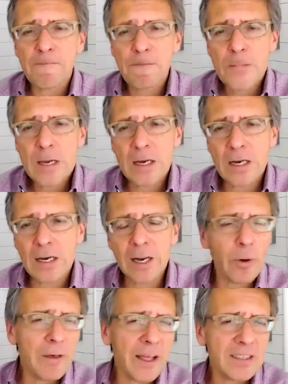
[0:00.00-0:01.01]
Anyway,
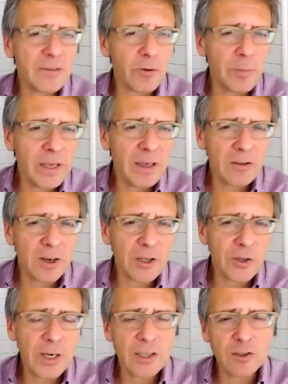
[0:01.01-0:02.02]
that's it for me. I'll talk to you
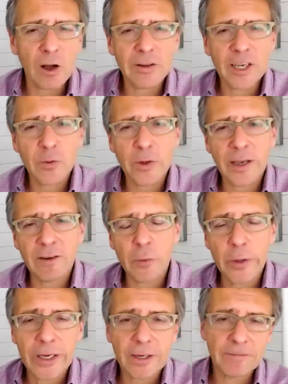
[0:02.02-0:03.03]
guys all next week. Have a good
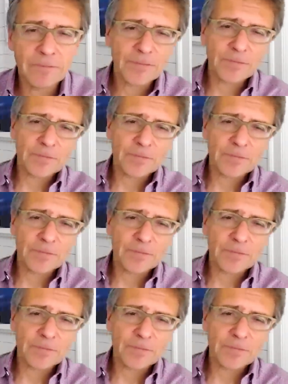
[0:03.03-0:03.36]
weekend.